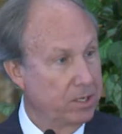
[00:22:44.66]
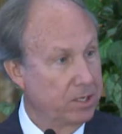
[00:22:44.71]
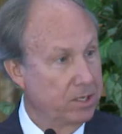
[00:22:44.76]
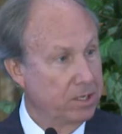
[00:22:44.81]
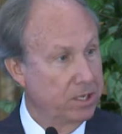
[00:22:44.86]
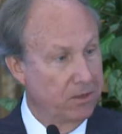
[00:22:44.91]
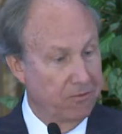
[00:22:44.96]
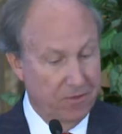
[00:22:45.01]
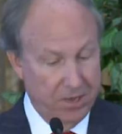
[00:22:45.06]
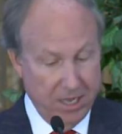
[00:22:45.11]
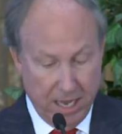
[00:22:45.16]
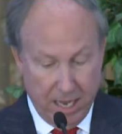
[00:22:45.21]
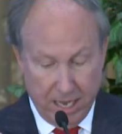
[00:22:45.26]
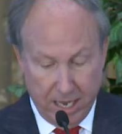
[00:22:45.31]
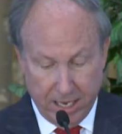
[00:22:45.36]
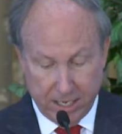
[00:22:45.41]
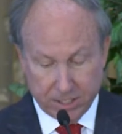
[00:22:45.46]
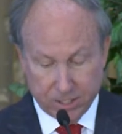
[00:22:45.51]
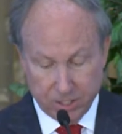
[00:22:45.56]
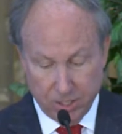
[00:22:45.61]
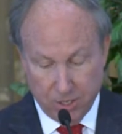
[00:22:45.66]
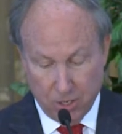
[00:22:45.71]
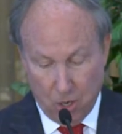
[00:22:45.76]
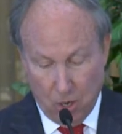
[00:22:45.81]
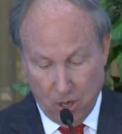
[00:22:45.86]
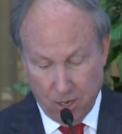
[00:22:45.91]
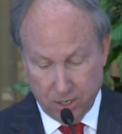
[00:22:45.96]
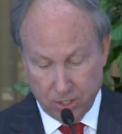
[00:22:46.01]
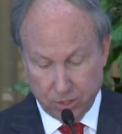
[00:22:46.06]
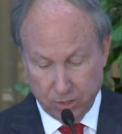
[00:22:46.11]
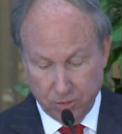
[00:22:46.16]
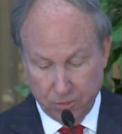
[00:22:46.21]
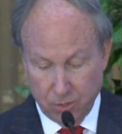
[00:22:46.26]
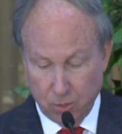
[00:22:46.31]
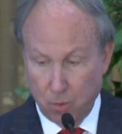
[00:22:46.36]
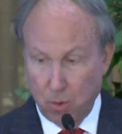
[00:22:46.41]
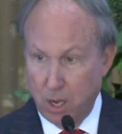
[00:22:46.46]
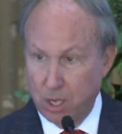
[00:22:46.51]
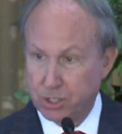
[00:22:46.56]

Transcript: of an excellent article in the Wall